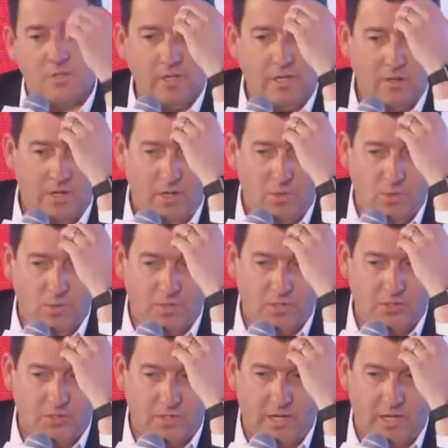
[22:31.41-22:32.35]
I, I will
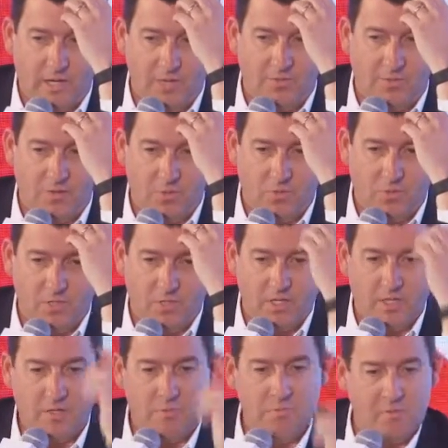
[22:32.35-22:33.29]
say, I think we're
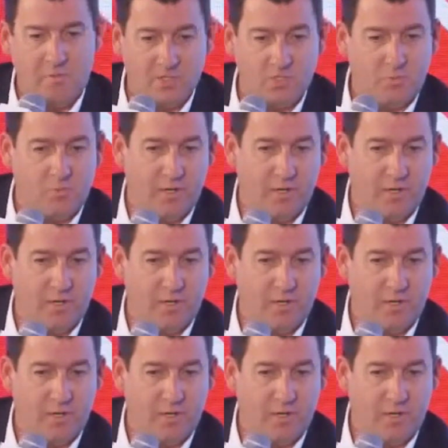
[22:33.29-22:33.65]
getting much